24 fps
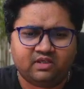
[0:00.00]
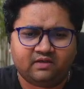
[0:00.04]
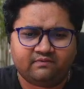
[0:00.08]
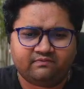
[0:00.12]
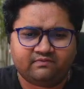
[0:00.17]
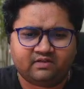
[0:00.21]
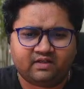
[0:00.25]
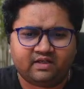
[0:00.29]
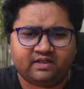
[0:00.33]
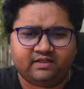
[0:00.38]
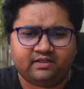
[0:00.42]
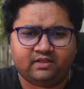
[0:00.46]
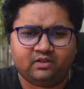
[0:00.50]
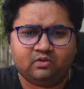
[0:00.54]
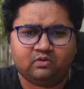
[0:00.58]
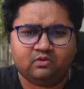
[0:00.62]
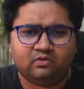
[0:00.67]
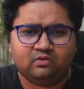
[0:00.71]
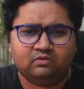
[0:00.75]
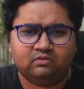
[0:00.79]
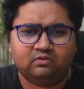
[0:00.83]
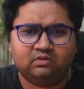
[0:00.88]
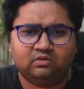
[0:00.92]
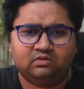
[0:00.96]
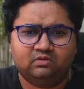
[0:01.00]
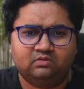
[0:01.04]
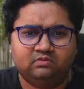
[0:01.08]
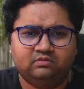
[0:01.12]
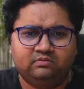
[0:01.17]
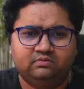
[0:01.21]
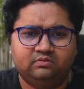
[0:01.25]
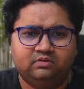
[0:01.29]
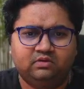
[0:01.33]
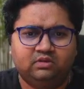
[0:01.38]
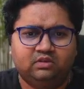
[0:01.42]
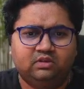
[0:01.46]
tried
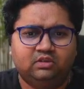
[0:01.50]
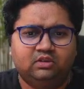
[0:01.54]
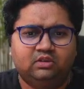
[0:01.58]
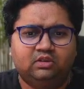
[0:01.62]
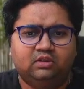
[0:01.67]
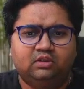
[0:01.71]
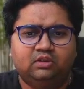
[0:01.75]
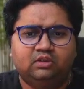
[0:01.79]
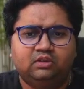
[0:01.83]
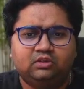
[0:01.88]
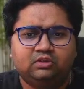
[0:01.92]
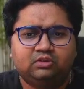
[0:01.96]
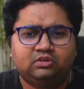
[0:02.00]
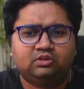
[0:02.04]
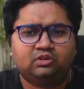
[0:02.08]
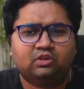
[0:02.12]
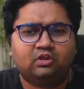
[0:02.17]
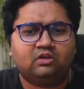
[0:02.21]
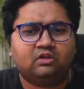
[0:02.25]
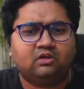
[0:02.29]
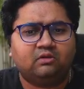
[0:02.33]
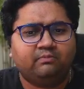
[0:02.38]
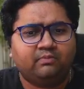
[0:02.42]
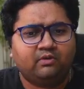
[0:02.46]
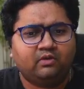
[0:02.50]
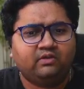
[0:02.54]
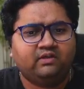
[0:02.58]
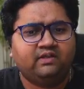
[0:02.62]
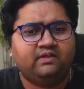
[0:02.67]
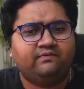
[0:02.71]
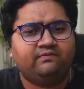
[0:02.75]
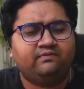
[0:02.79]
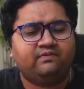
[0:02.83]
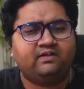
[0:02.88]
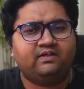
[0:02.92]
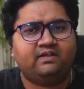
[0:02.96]
to talk about
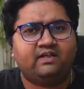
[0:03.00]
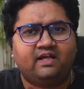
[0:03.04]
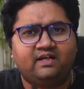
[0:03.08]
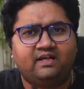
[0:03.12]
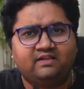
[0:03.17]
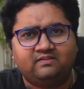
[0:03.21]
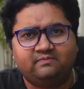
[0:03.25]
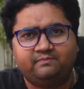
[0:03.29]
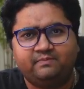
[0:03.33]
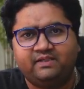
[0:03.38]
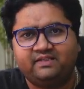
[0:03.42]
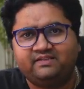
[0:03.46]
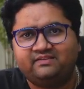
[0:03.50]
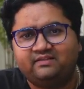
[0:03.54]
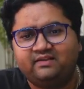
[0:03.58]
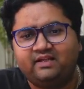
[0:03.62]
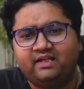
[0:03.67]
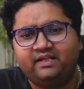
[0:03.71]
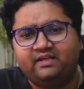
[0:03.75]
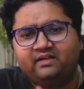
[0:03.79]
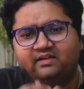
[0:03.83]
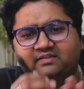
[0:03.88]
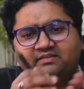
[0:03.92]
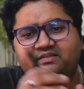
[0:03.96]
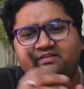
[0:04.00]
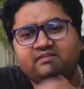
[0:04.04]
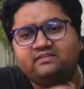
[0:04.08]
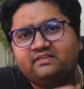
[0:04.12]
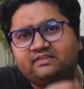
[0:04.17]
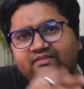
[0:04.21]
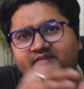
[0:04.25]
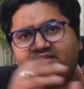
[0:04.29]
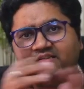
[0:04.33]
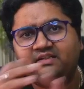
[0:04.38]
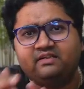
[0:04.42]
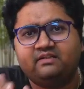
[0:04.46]
different aspects like
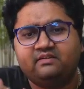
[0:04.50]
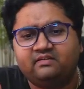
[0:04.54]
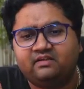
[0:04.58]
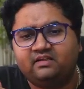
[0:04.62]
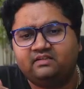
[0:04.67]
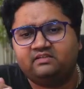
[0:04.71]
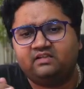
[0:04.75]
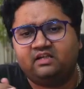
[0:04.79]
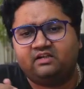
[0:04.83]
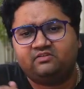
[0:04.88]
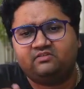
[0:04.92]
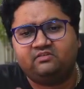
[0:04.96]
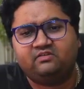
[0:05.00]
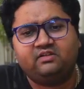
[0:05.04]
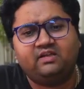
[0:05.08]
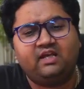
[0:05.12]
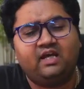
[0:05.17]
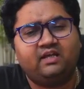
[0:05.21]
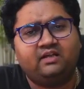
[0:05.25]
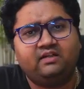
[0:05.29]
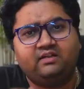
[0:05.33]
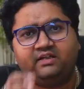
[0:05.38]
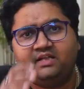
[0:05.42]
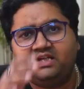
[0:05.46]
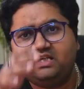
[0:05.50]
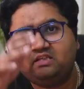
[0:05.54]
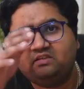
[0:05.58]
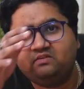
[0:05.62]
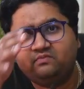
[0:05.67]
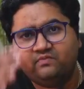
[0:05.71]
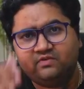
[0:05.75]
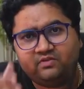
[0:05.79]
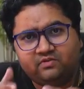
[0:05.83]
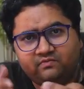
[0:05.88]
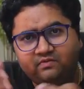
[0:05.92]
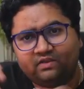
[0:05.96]
consistency and transaction guarantees,
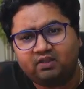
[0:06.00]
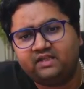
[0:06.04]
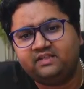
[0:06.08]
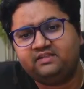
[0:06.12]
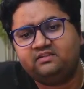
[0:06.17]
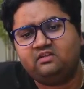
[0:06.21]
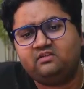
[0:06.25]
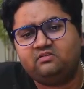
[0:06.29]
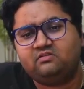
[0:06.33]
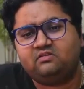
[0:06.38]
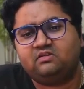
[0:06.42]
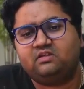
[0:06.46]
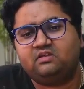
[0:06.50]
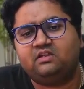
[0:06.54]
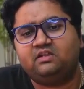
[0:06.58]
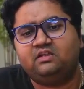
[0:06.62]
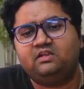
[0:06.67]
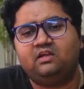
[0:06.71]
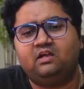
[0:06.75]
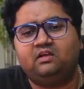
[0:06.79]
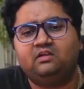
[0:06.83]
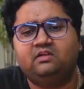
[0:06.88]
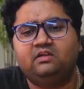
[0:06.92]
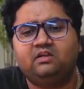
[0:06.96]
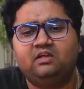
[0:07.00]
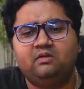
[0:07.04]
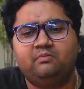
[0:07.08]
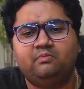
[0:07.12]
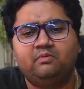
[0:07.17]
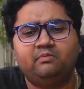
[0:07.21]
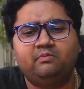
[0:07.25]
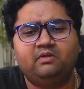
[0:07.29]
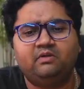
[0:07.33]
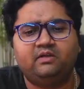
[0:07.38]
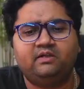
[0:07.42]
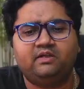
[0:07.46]
visualization, and other
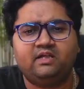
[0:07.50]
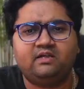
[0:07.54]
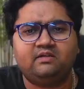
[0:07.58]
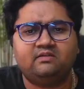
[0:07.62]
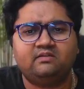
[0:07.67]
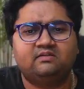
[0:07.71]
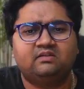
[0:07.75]
capabilities.